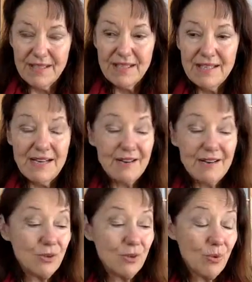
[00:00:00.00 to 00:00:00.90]
And
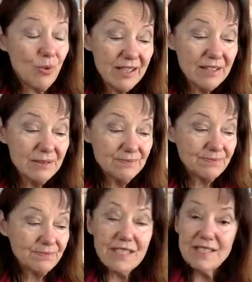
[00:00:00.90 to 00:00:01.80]
after a while,
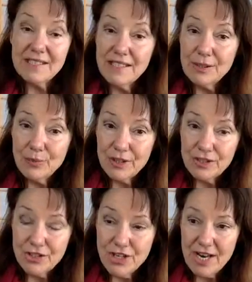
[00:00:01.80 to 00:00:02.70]
it
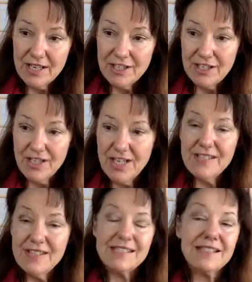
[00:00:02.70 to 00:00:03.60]
will change. And
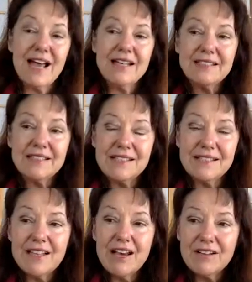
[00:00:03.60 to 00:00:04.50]
this light and
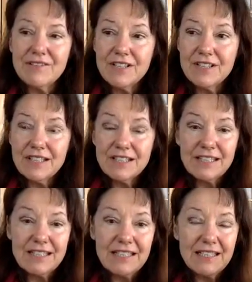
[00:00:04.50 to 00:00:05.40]
this love
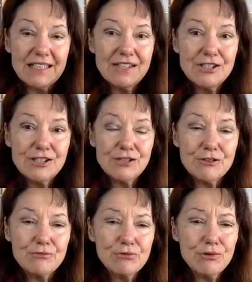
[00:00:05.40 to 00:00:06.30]
can get in this
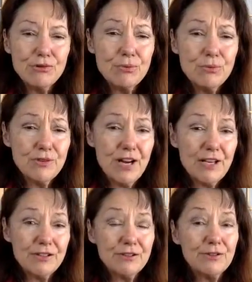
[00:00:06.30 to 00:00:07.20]
room of
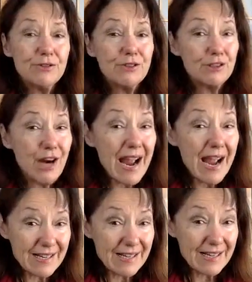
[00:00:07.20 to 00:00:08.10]
dread through the
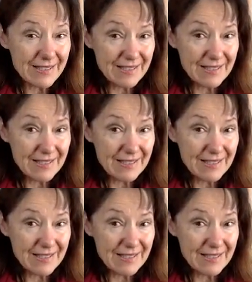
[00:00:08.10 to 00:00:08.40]
cracks,